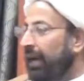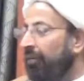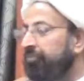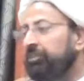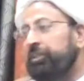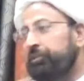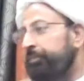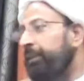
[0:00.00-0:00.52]

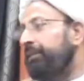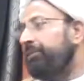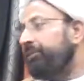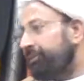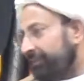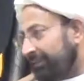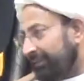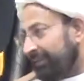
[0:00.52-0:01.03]
of judgment.
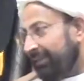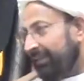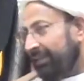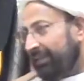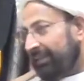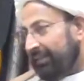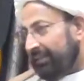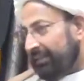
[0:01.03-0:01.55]

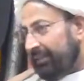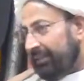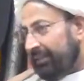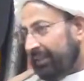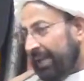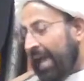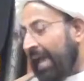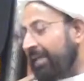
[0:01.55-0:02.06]

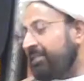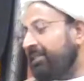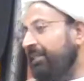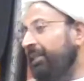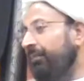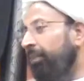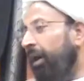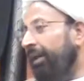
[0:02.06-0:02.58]
As
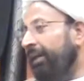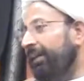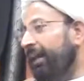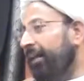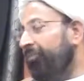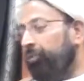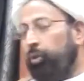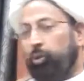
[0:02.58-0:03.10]
the body
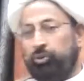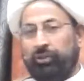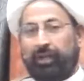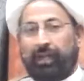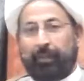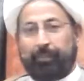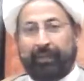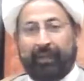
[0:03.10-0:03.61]
of
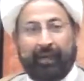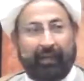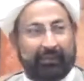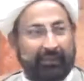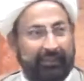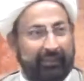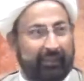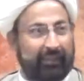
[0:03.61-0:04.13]
Hujr ibn
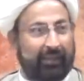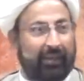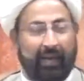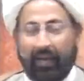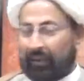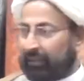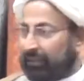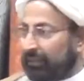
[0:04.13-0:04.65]
Adi
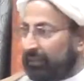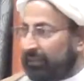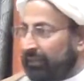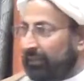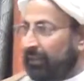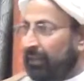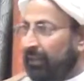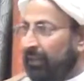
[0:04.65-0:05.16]

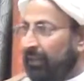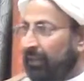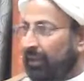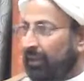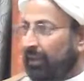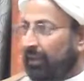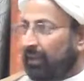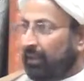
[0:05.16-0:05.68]
al-Kandi
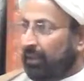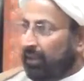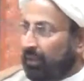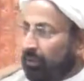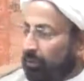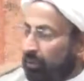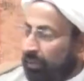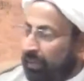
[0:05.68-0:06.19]

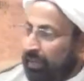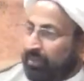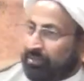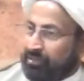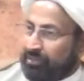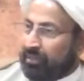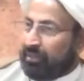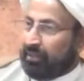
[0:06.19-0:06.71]

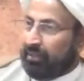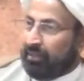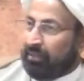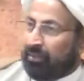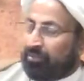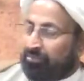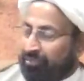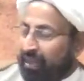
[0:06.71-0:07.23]
is
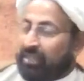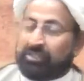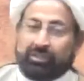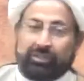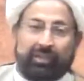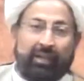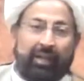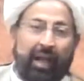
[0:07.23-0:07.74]

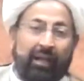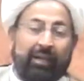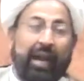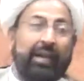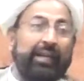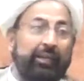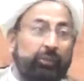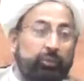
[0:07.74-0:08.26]
fresh
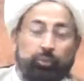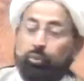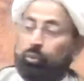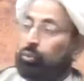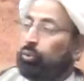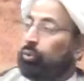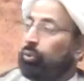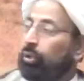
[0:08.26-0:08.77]
according
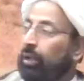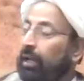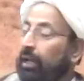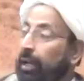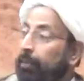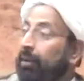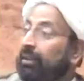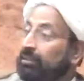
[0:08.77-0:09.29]
to
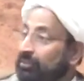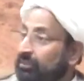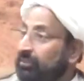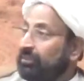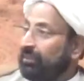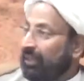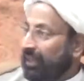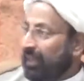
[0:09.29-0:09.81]

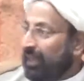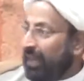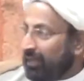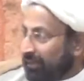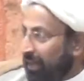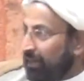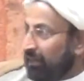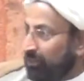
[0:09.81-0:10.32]
rebels,
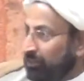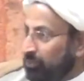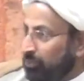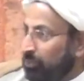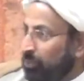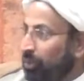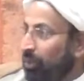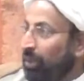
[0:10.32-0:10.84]
according
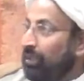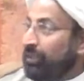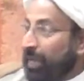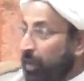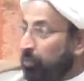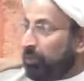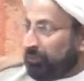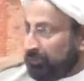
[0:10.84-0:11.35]
to
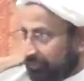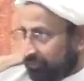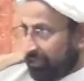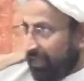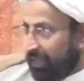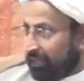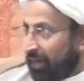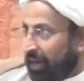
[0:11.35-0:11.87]
terrorists,
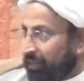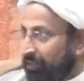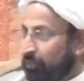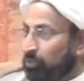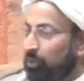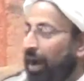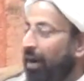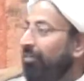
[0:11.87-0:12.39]

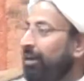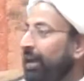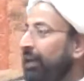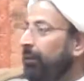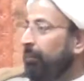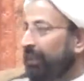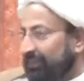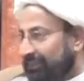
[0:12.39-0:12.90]
according to our
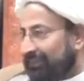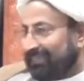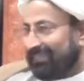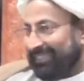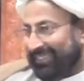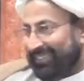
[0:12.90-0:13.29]
enemies